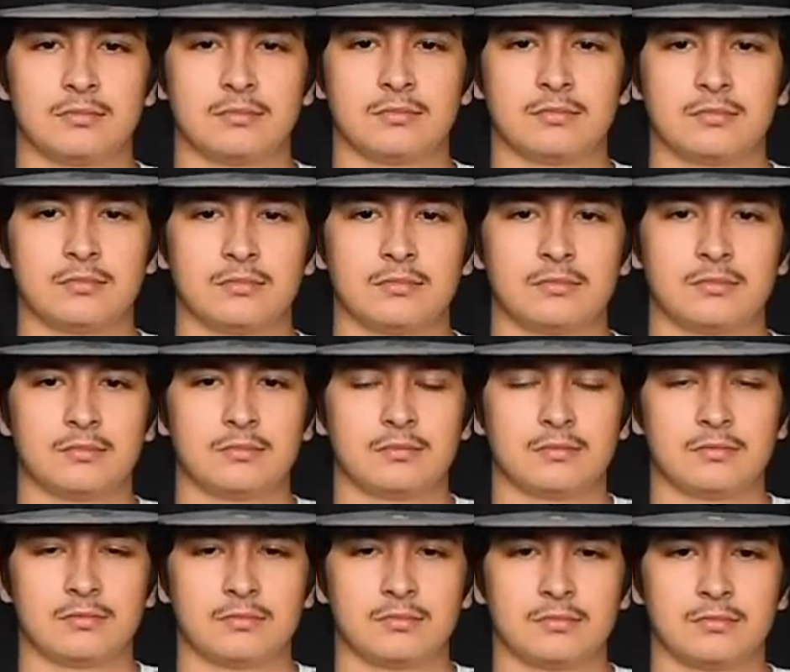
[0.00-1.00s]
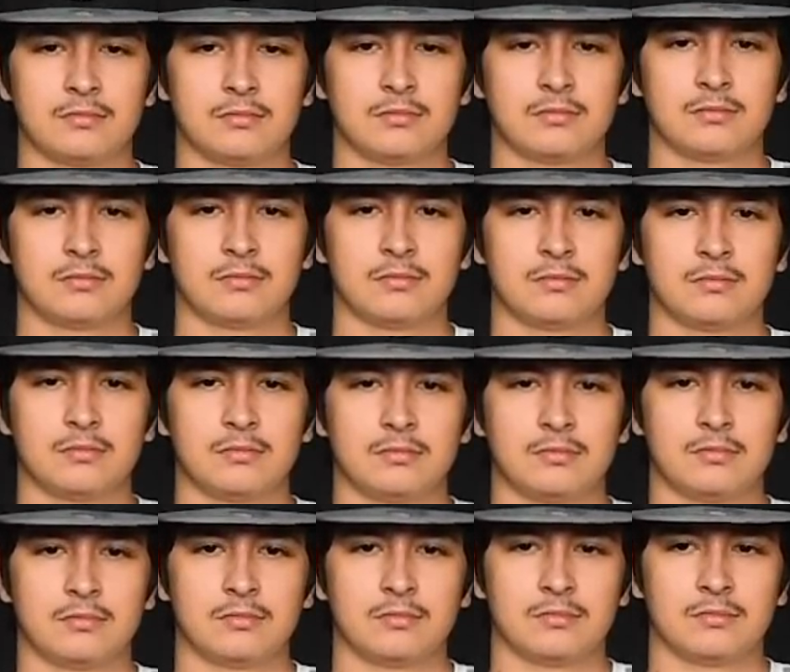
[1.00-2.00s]

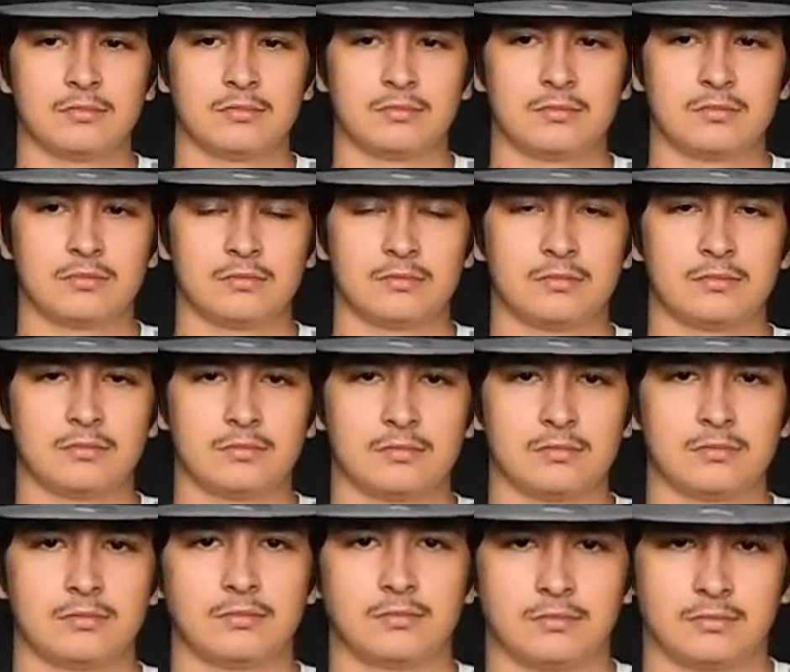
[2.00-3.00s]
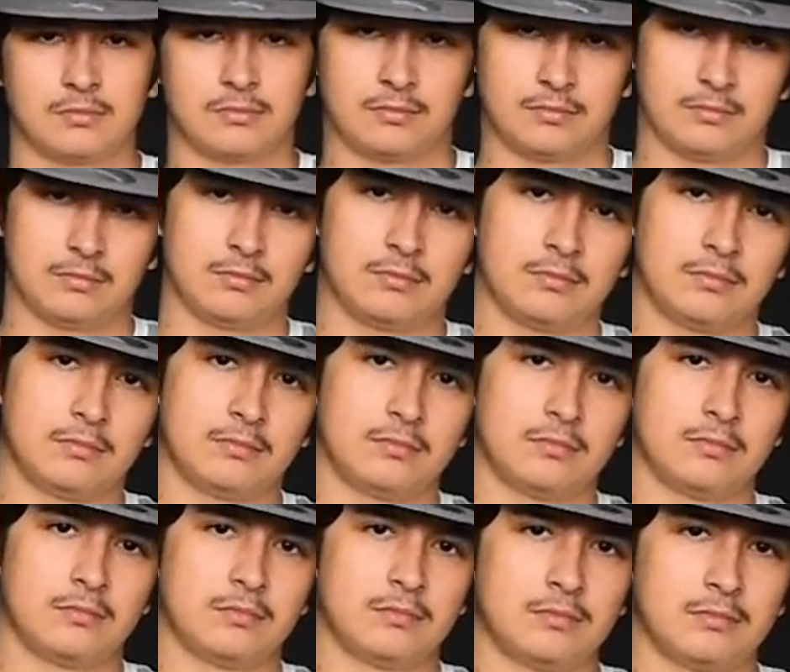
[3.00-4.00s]

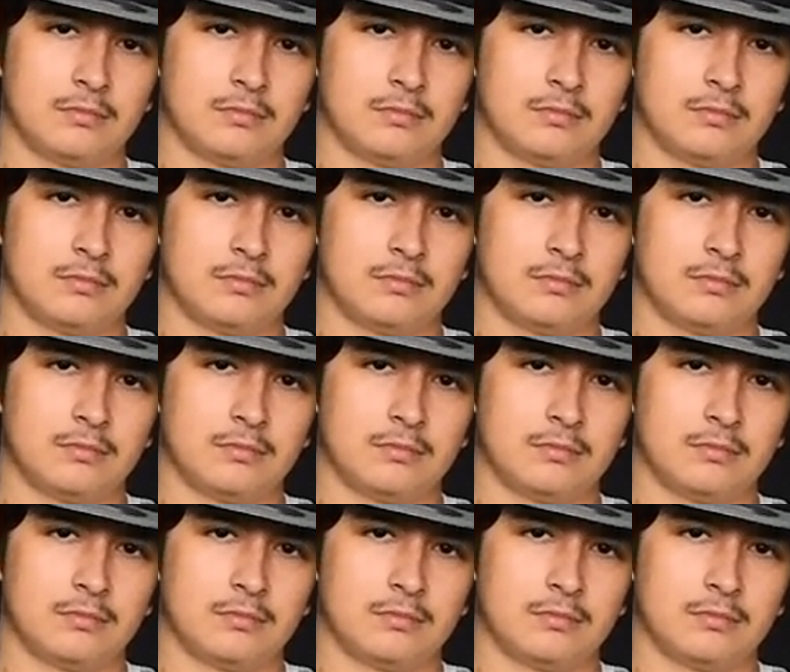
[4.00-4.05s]
This person isn't speaking.